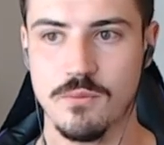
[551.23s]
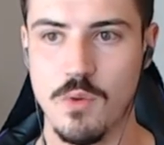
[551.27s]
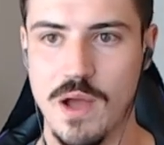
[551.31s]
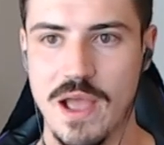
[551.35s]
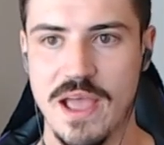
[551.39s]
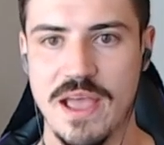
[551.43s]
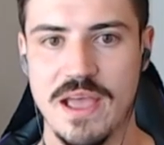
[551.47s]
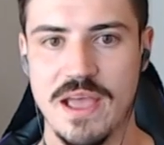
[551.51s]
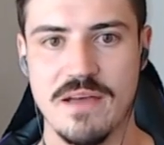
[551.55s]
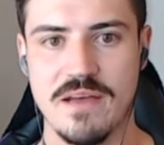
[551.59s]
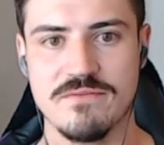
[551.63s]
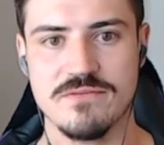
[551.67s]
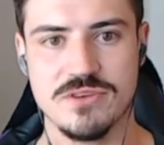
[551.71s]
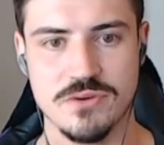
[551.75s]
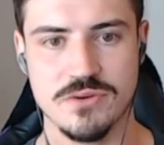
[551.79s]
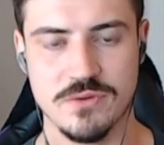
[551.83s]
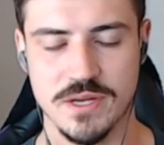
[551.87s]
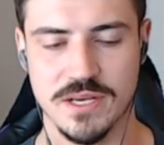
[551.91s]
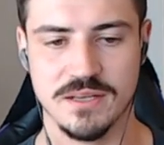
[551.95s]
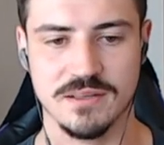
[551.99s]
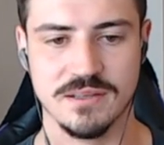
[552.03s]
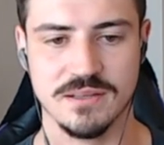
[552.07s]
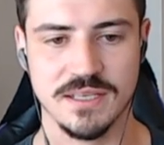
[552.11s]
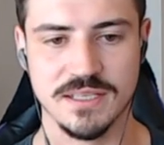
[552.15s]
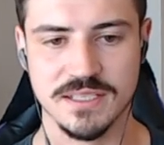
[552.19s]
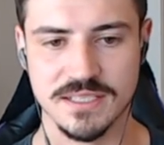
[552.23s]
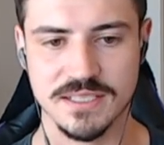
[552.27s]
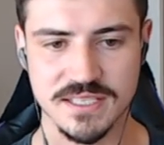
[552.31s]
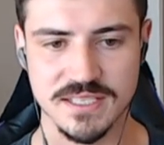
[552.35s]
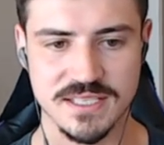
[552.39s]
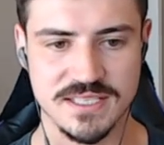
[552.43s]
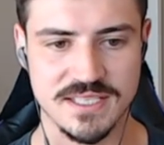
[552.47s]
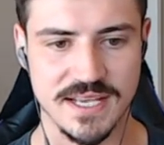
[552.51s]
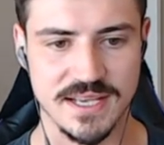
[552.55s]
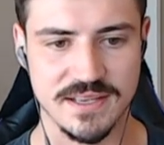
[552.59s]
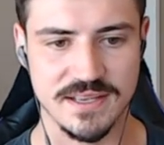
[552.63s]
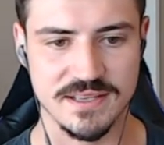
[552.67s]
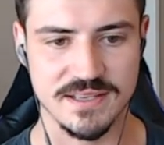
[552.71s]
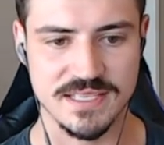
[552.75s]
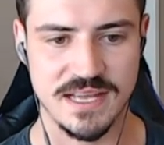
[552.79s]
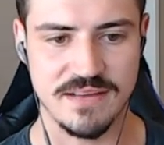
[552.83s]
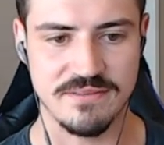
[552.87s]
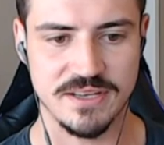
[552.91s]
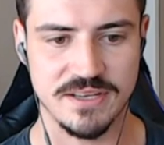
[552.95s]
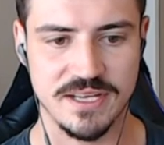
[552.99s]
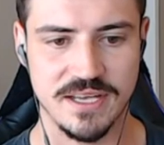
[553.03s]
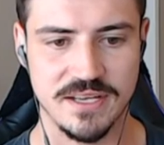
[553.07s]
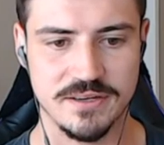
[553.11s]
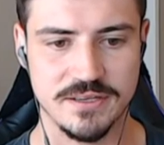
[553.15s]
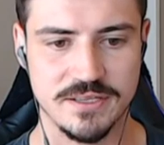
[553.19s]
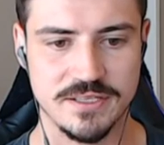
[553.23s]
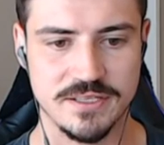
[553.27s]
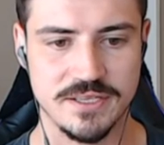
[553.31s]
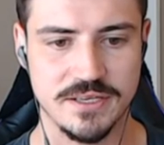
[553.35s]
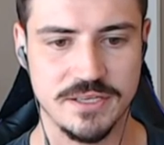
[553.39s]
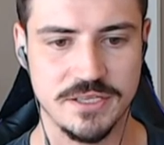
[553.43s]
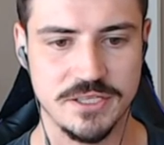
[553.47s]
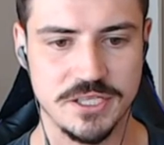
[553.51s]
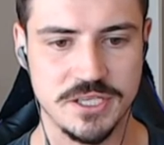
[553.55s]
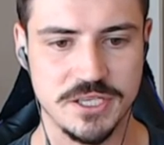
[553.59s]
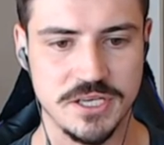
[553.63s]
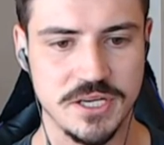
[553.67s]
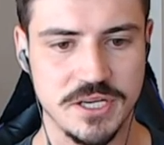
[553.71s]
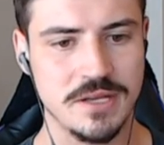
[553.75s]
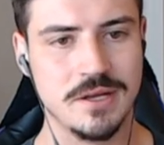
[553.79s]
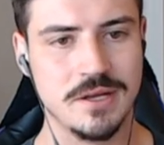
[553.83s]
way of doing a LinkedIn Sales Navigator search,